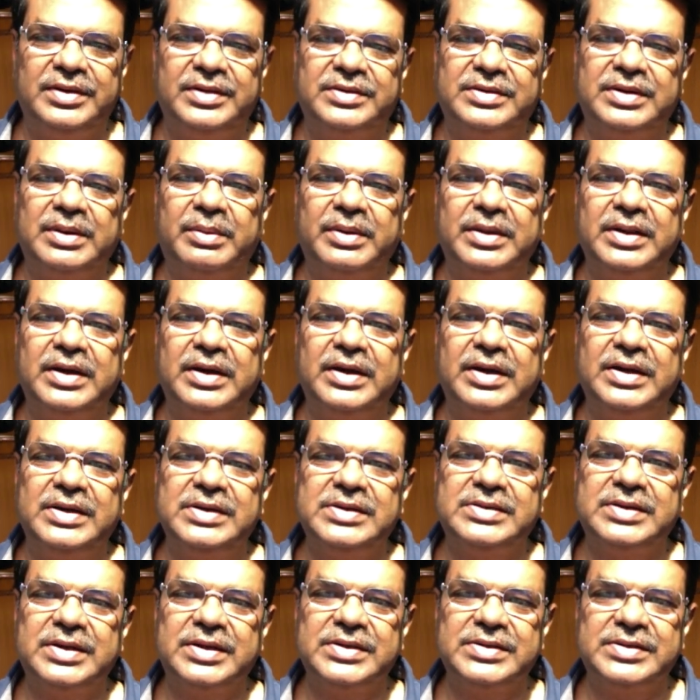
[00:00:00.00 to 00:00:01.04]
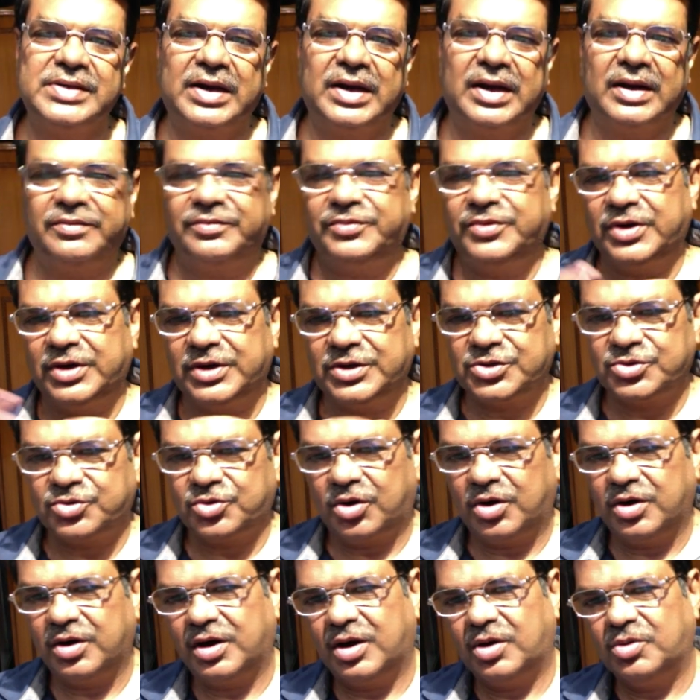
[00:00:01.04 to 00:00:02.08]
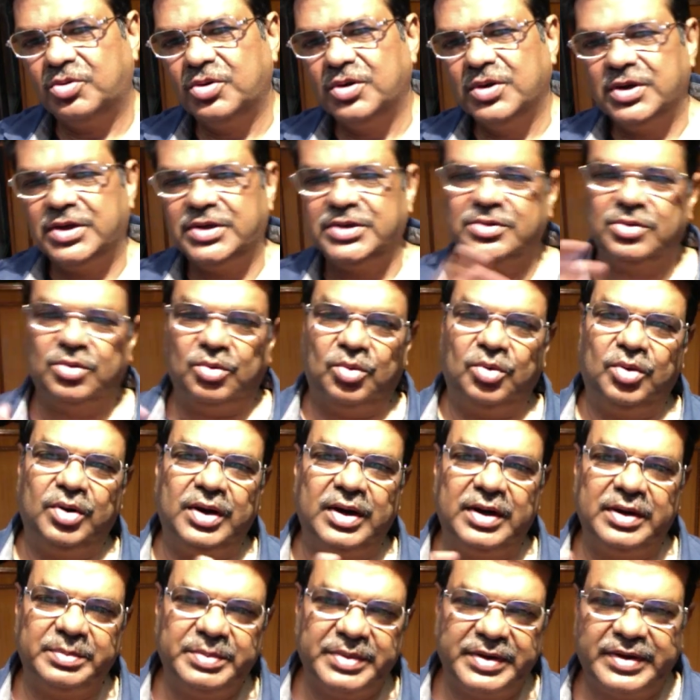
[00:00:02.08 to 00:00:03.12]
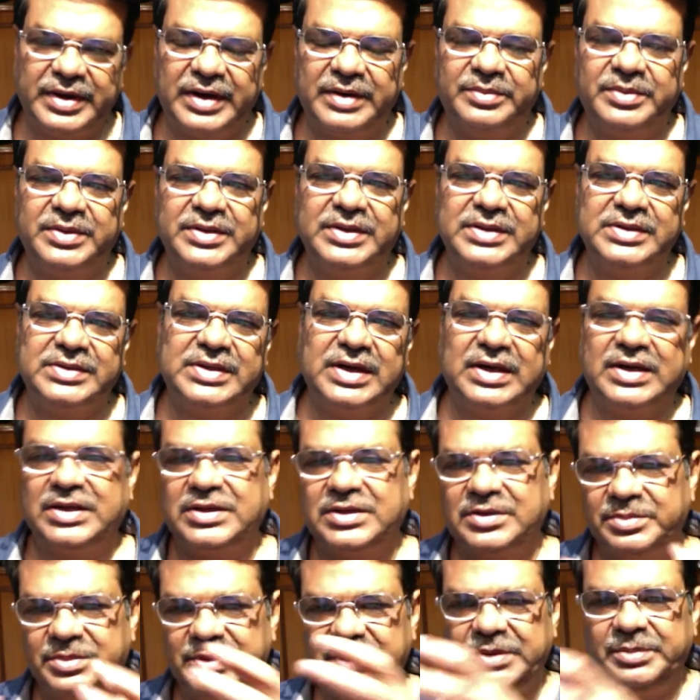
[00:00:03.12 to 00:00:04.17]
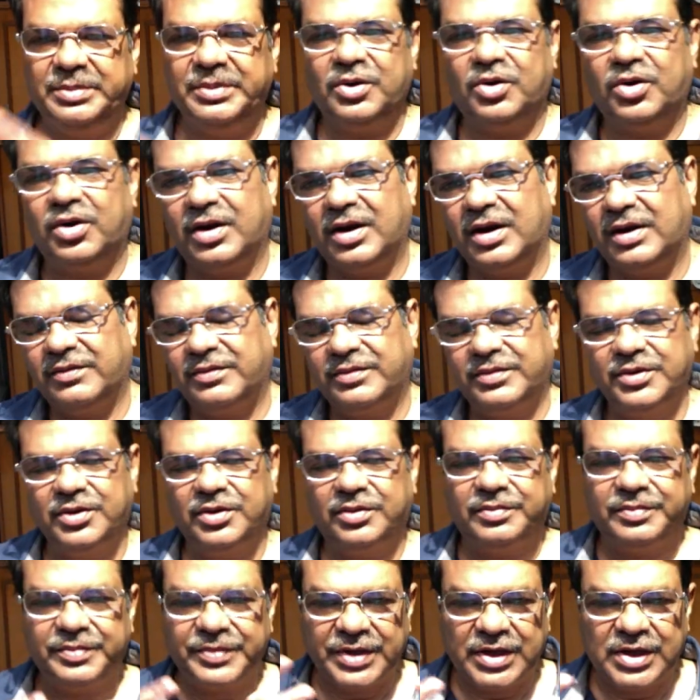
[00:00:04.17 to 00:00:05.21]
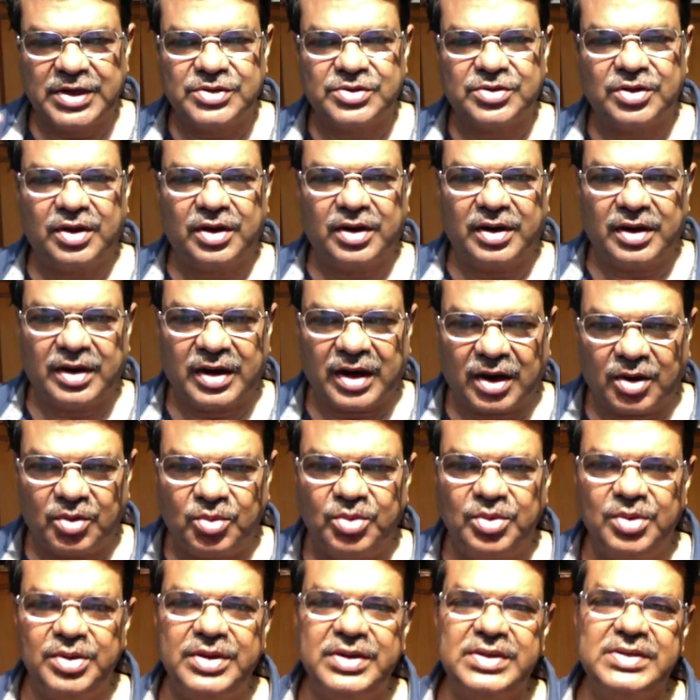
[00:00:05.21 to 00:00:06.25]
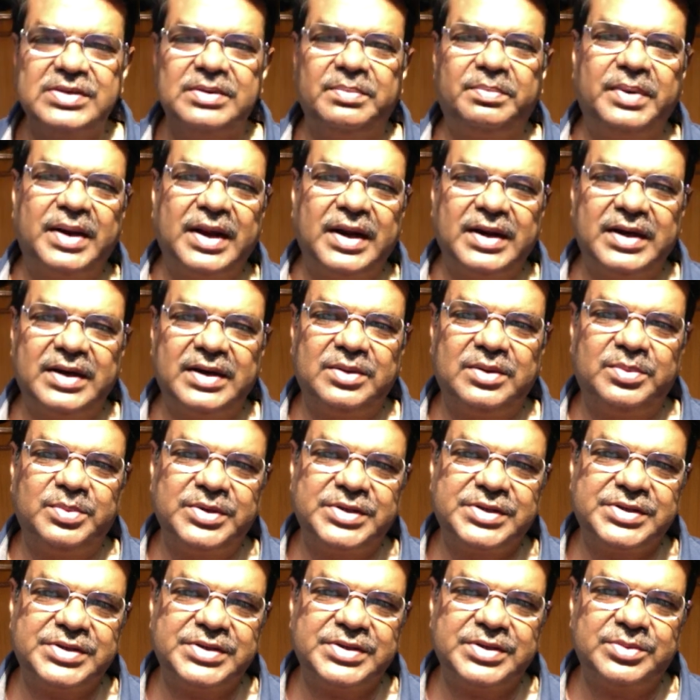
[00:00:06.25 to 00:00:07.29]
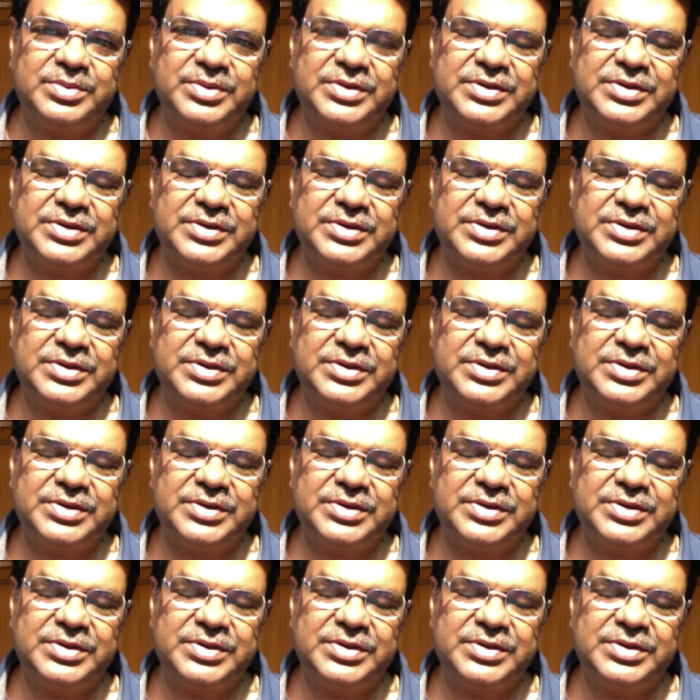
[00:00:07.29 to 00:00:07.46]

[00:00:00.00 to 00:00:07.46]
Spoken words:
some other girl says, I love you and a strong Rahu, he says, oh, let me try with this. That doesn't mean he may not love, So Rahu is a planet which